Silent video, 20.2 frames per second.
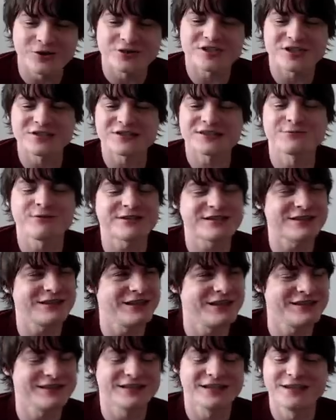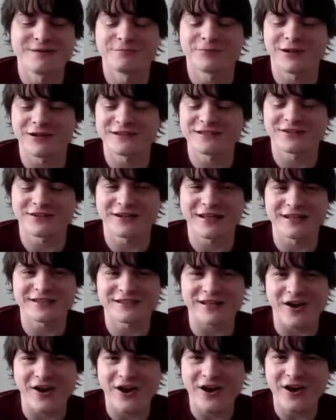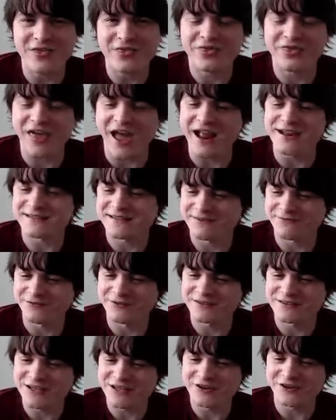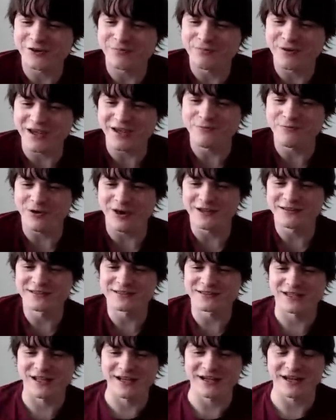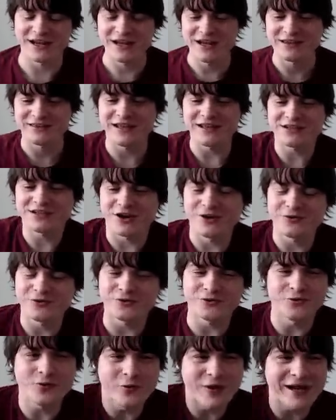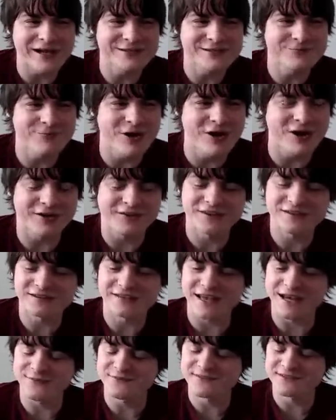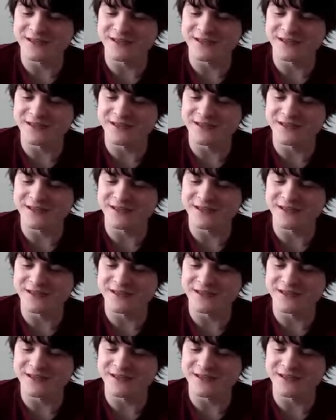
Also, Switzerland plug sockets aren't that different to European ones. Like, they don't always work the same.